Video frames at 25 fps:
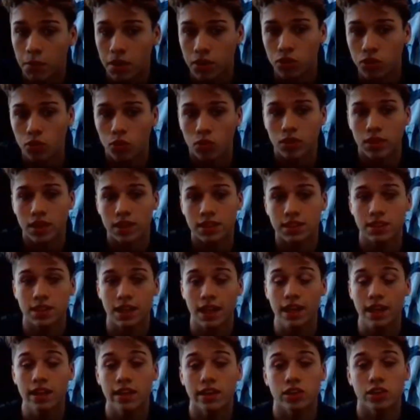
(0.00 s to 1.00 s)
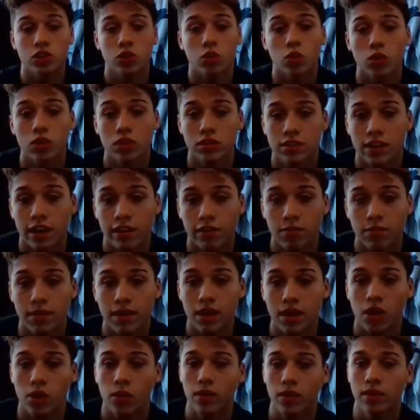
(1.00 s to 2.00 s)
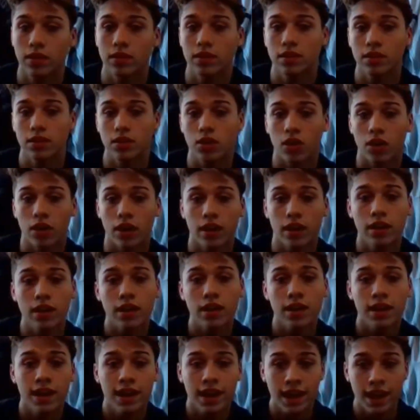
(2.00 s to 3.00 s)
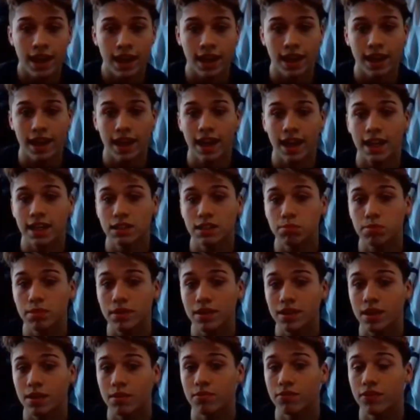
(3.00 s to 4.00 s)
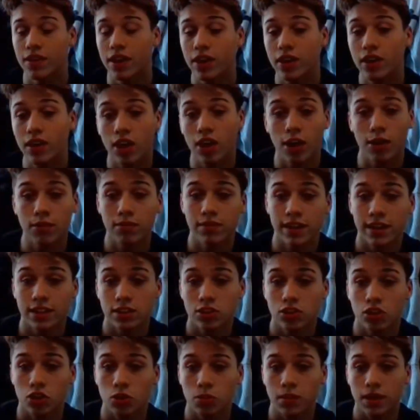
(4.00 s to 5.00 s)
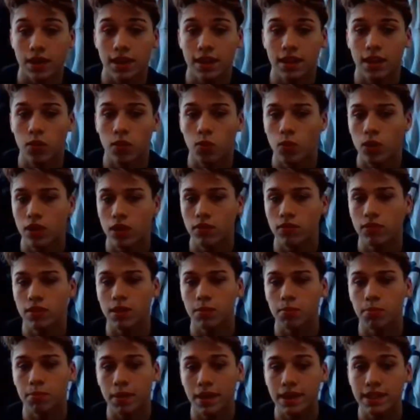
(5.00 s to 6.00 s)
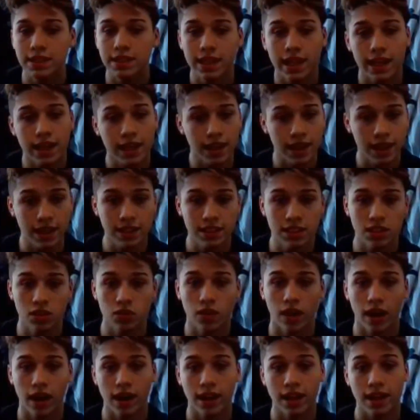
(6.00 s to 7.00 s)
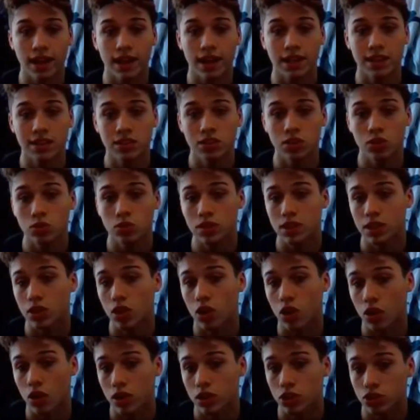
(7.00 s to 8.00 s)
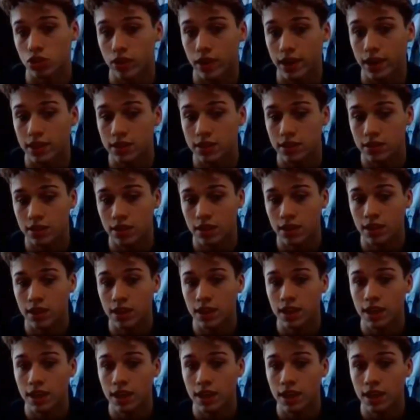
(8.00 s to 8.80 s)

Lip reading: But through this English course I've been going on, it has become very obvious to me that one of the best techniques in writing is using contrast.